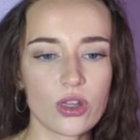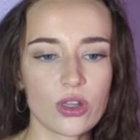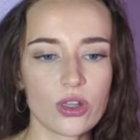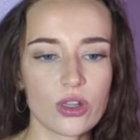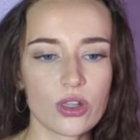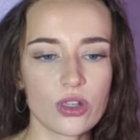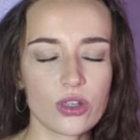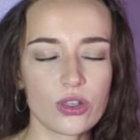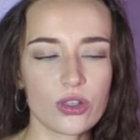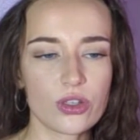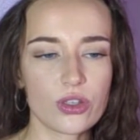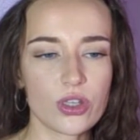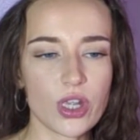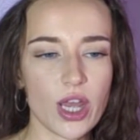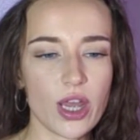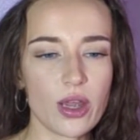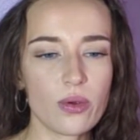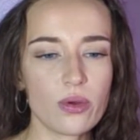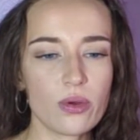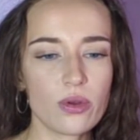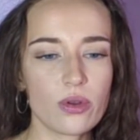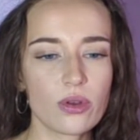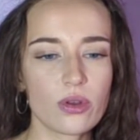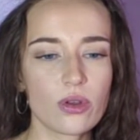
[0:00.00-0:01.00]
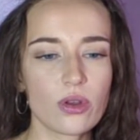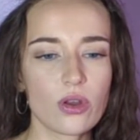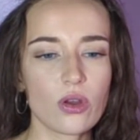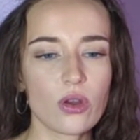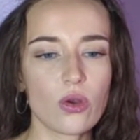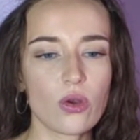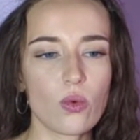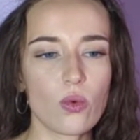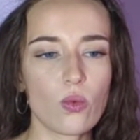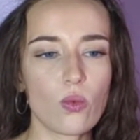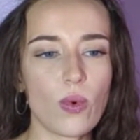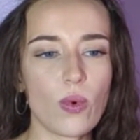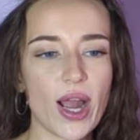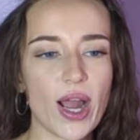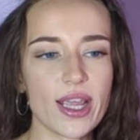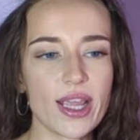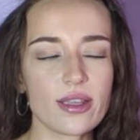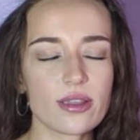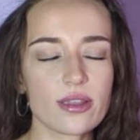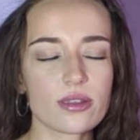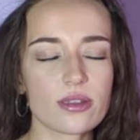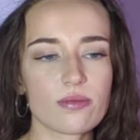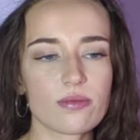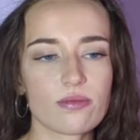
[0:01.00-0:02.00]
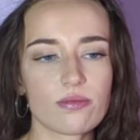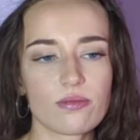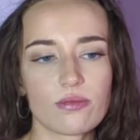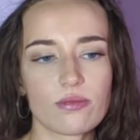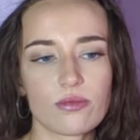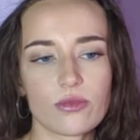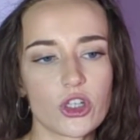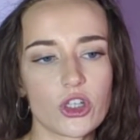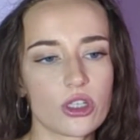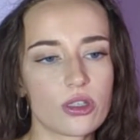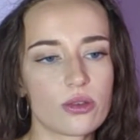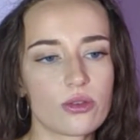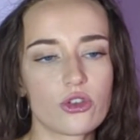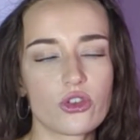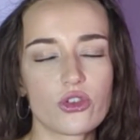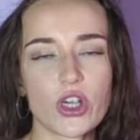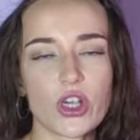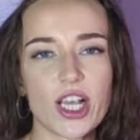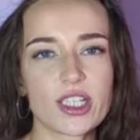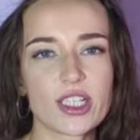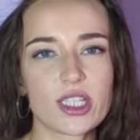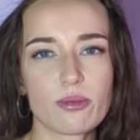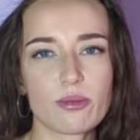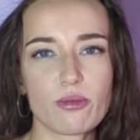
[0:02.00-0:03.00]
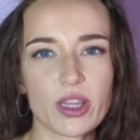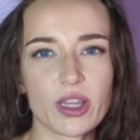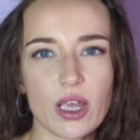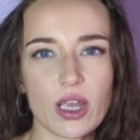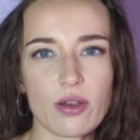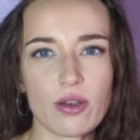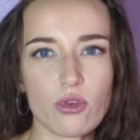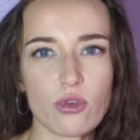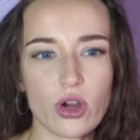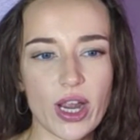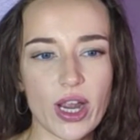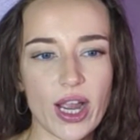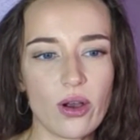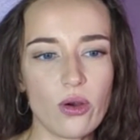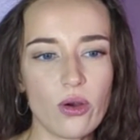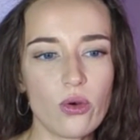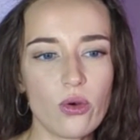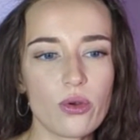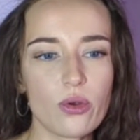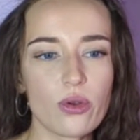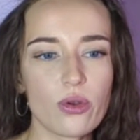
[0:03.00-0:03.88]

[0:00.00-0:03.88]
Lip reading: So white just tries to bring their rook out.